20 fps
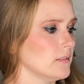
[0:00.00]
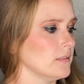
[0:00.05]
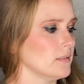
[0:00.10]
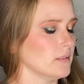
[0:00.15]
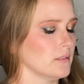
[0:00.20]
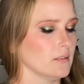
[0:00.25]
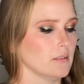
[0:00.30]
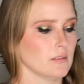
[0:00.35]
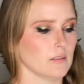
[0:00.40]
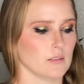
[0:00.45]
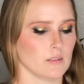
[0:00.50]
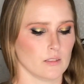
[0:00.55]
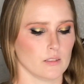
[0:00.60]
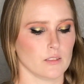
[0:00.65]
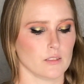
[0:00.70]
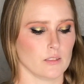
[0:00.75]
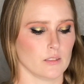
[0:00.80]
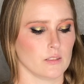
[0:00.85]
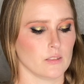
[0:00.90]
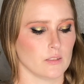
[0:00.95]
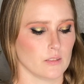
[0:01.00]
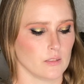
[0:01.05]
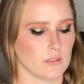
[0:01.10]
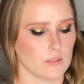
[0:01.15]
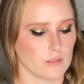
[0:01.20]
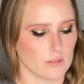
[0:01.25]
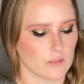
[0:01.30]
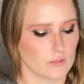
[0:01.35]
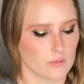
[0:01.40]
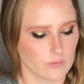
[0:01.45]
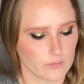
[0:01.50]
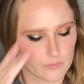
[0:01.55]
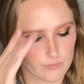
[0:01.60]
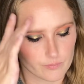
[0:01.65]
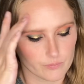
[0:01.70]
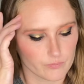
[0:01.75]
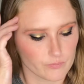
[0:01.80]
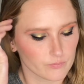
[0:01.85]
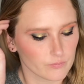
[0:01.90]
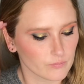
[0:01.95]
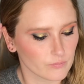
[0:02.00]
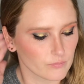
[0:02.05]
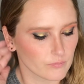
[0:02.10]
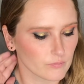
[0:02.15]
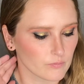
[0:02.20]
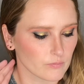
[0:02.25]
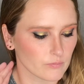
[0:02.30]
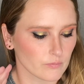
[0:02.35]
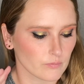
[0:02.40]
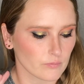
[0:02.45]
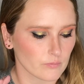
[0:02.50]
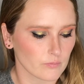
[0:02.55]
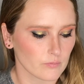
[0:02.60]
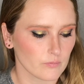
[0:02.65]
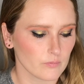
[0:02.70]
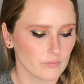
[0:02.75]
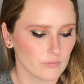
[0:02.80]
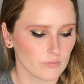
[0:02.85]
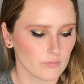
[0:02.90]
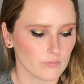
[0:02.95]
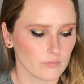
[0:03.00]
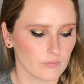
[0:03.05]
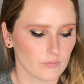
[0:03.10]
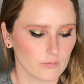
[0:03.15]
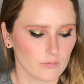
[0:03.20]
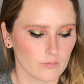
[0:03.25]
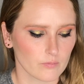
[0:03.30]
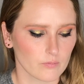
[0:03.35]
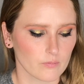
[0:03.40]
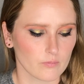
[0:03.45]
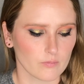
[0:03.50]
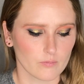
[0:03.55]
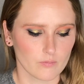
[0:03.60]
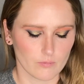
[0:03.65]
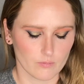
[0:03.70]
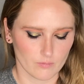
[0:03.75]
[no speech]